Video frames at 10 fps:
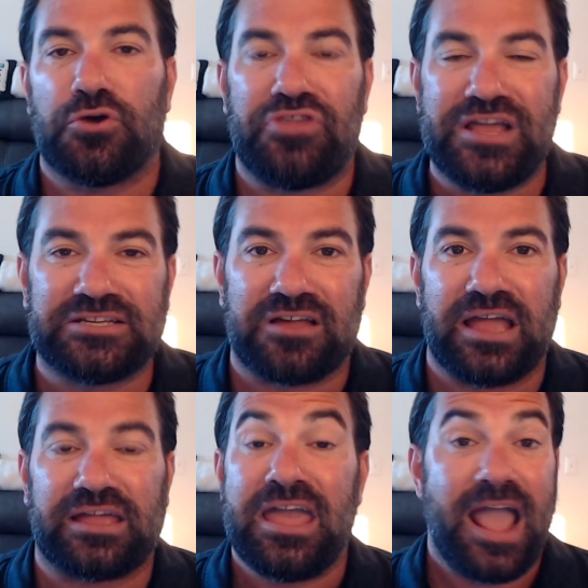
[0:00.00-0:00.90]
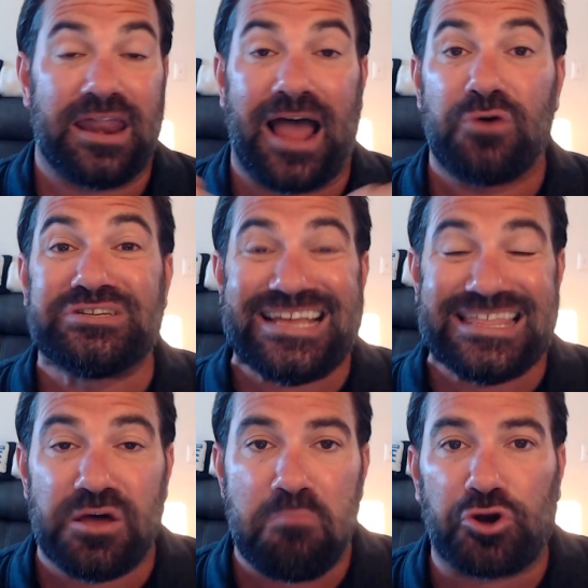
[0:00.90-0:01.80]
Things like, and I was in
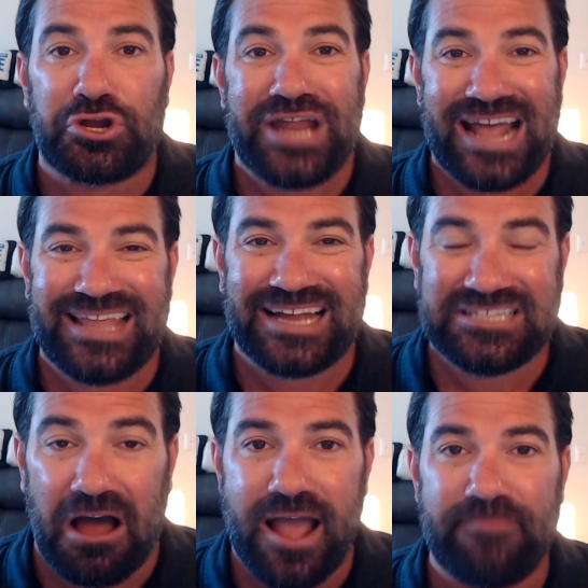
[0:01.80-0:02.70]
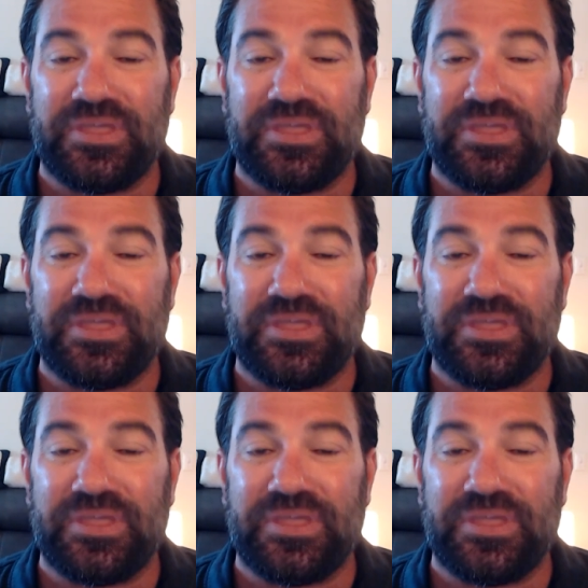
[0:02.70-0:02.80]
the market at that time,